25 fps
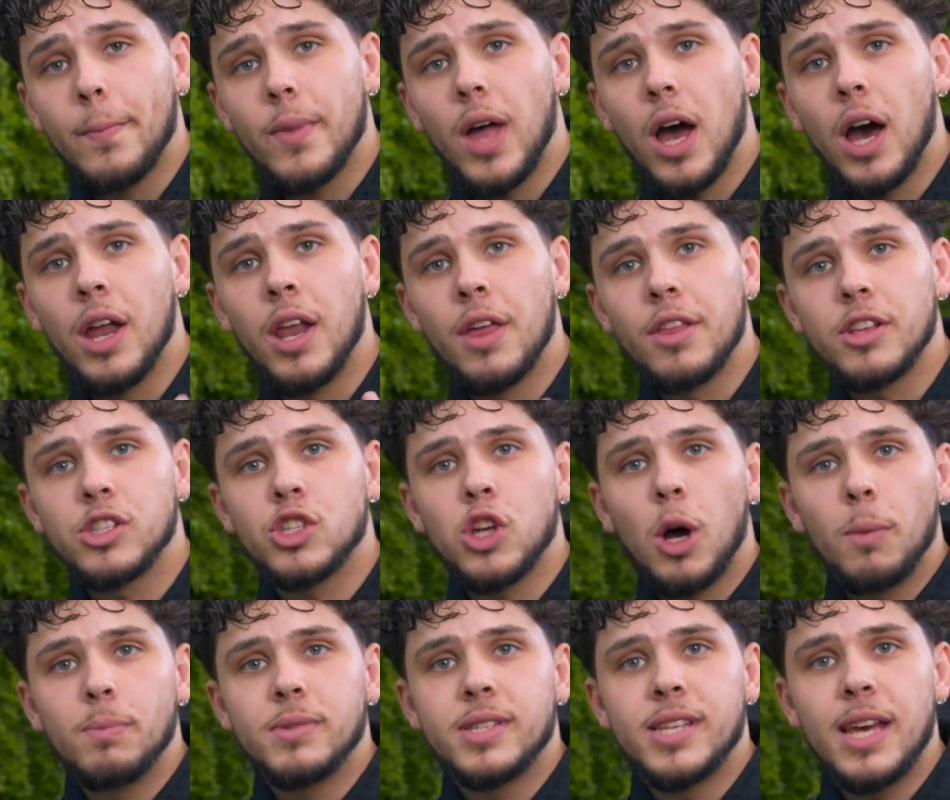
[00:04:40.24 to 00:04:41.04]
Another
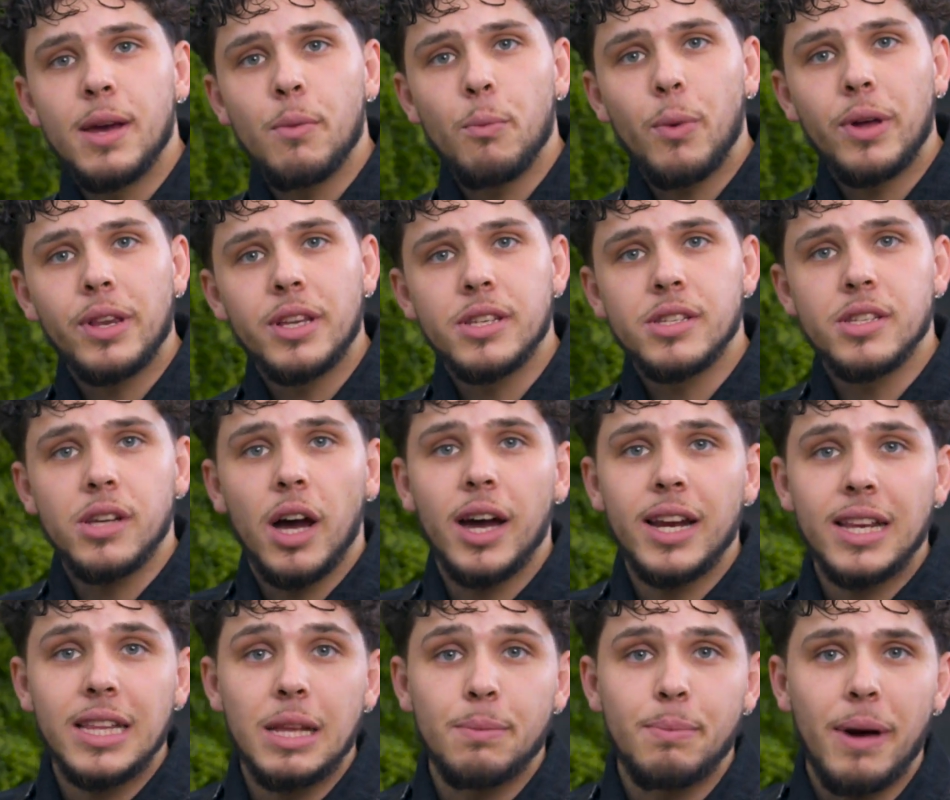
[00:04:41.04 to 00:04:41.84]
top tip when
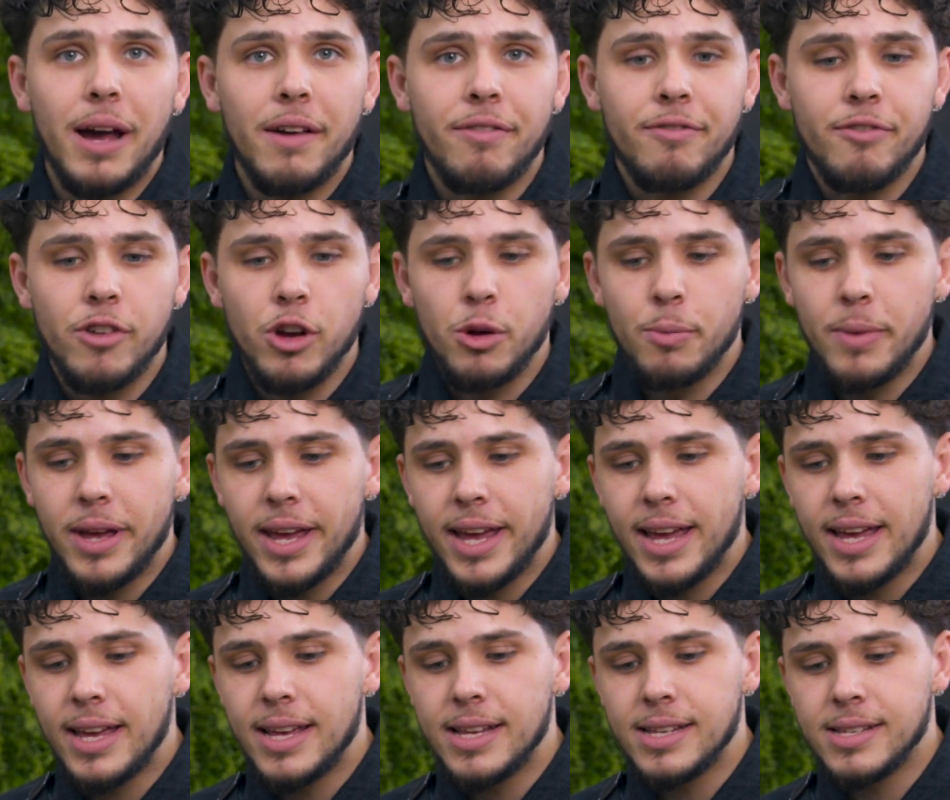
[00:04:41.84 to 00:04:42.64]
designing the bathroom
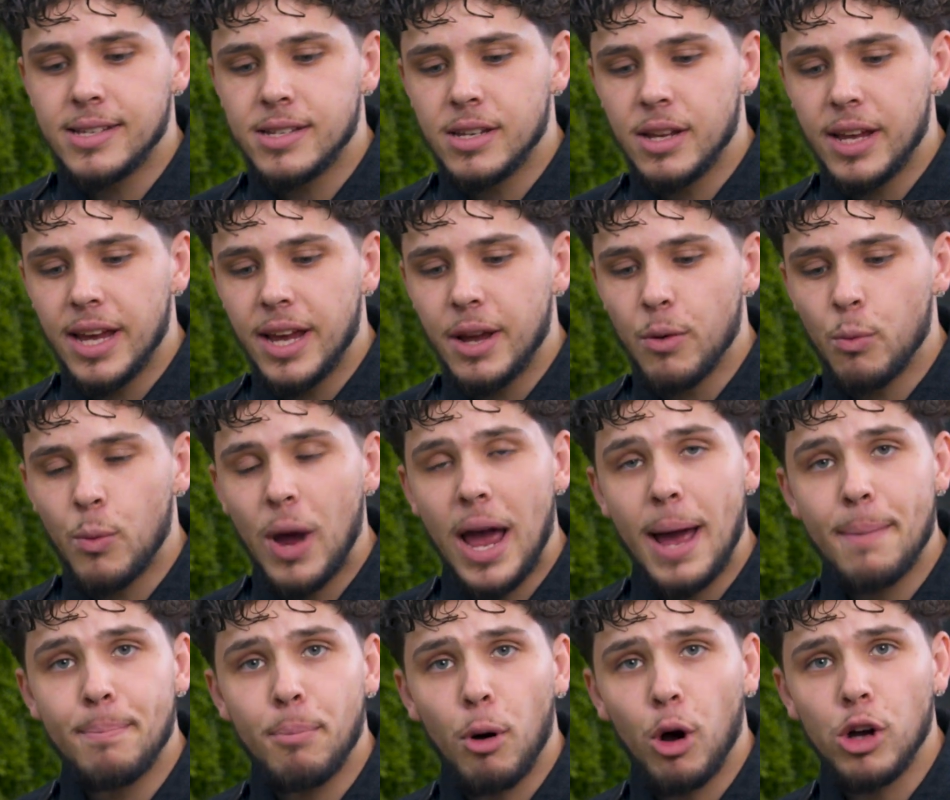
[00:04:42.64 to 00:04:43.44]
is,
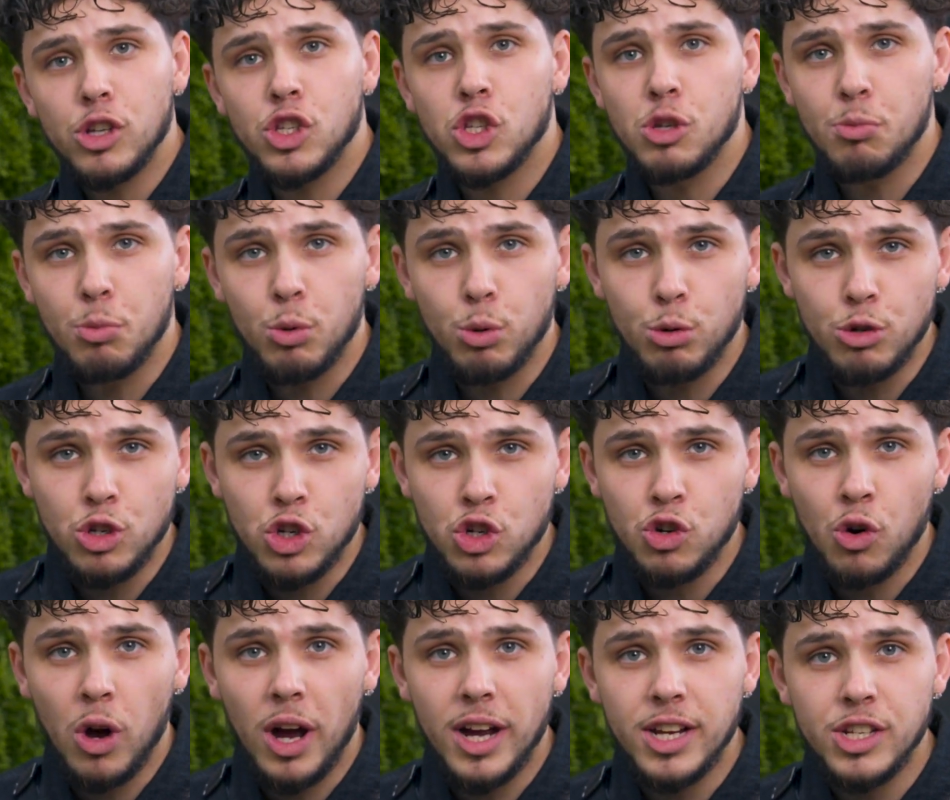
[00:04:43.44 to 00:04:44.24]
where possible,
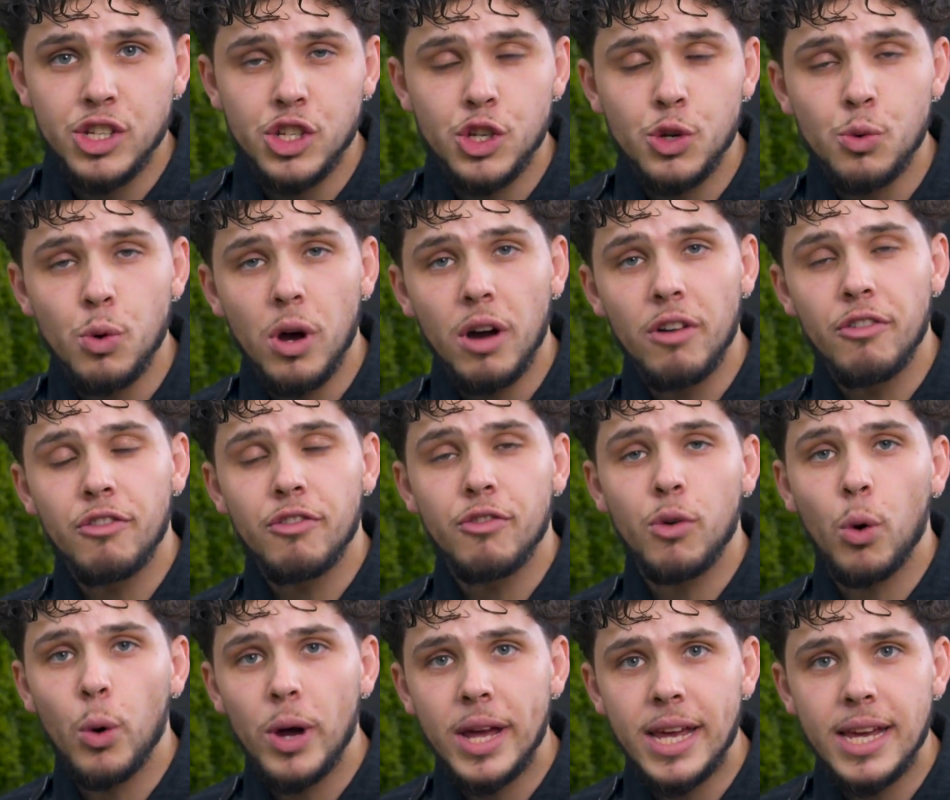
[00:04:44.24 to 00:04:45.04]
try to
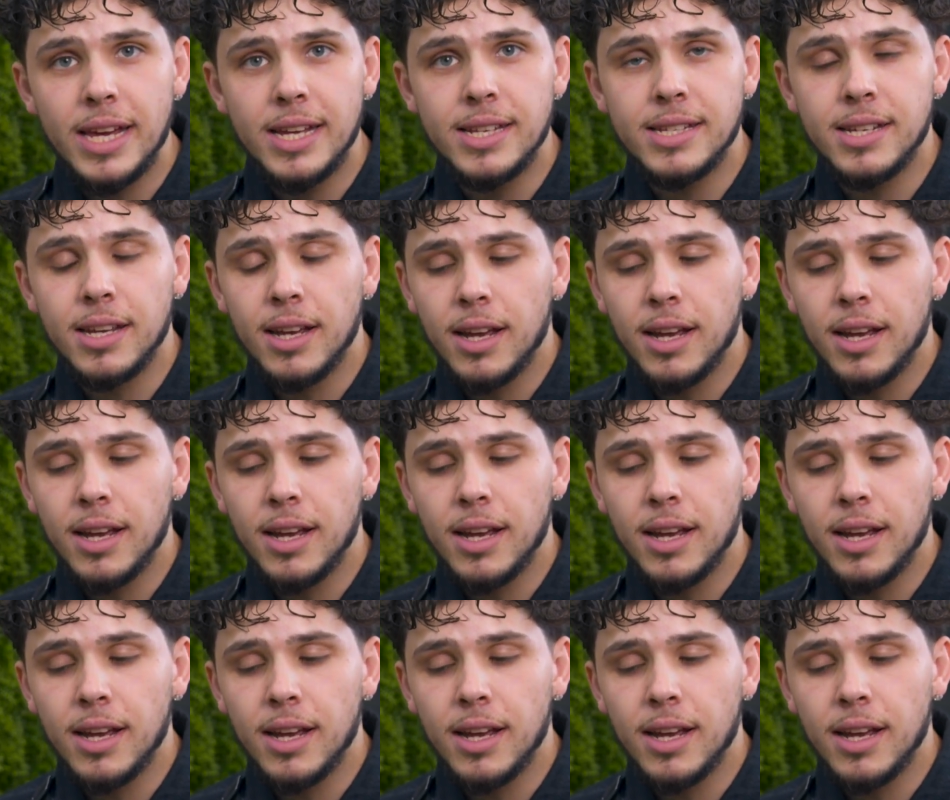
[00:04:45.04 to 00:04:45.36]
avoid